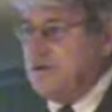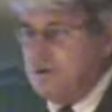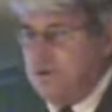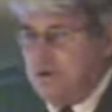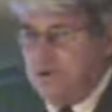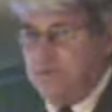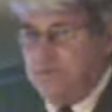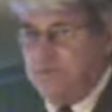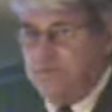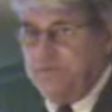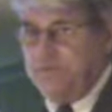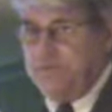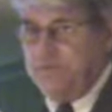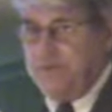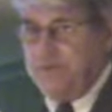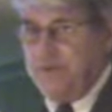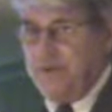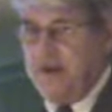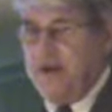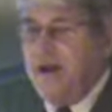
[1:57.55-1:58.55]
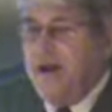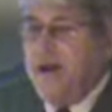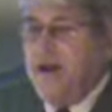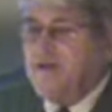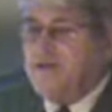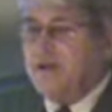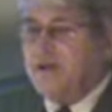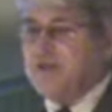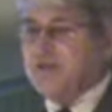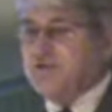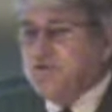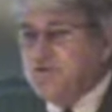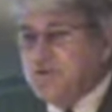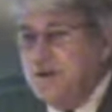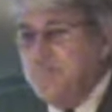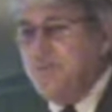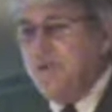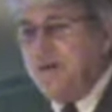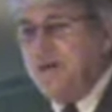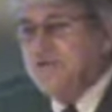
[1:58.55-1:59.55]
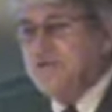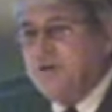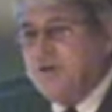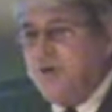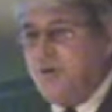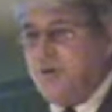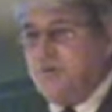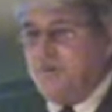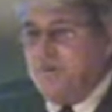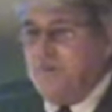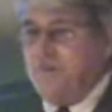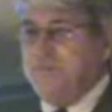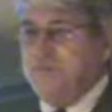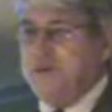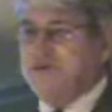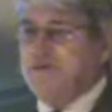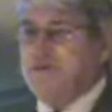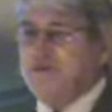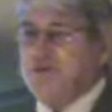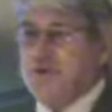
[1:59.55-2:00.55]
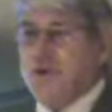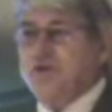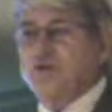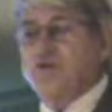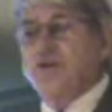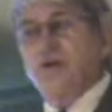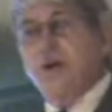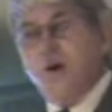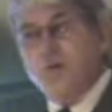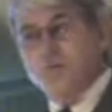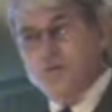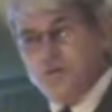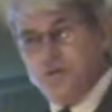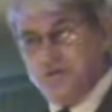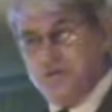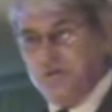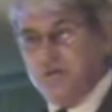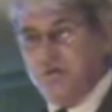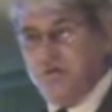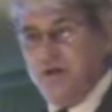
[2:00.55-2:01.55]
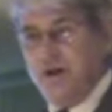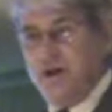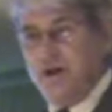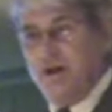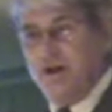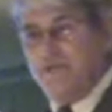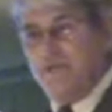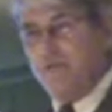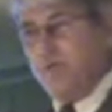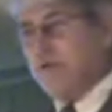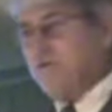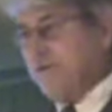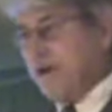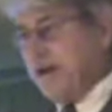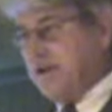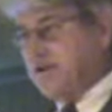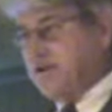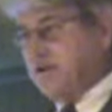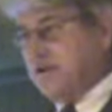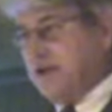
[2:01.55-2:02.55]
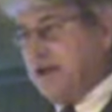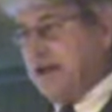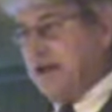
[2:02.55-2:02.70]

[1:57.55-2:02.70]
to do. There is someone in the courtroom that the judge goes to for advice and